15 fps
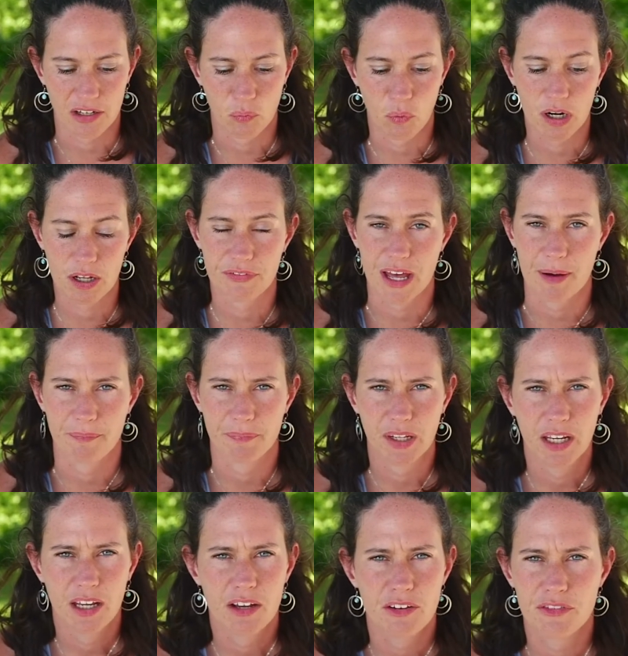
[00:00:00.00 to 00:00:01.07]
One of them,
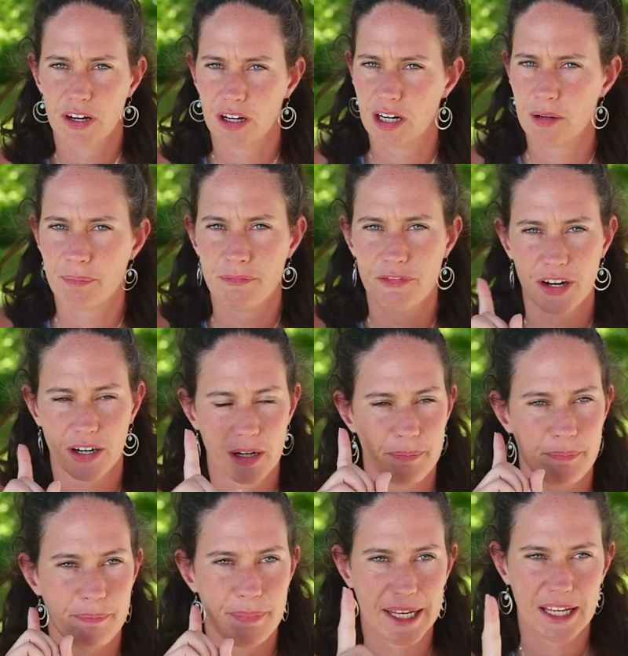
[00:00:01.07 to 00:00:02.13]
very
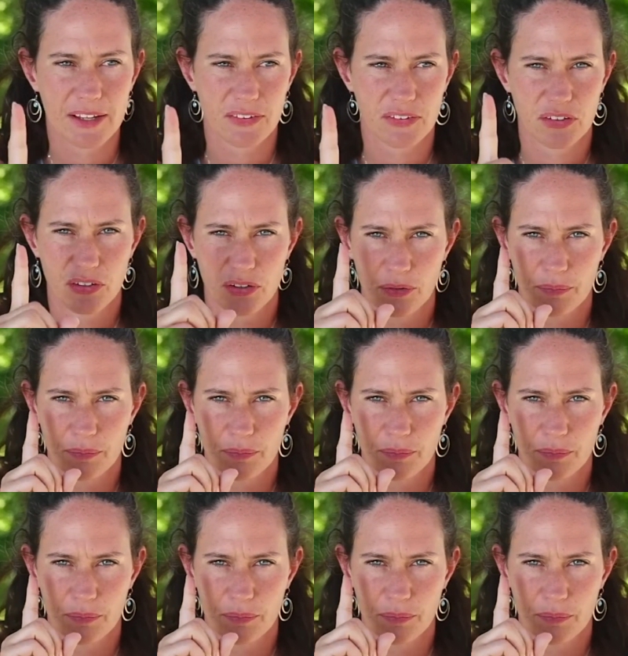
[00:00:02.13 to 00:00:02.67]
biggest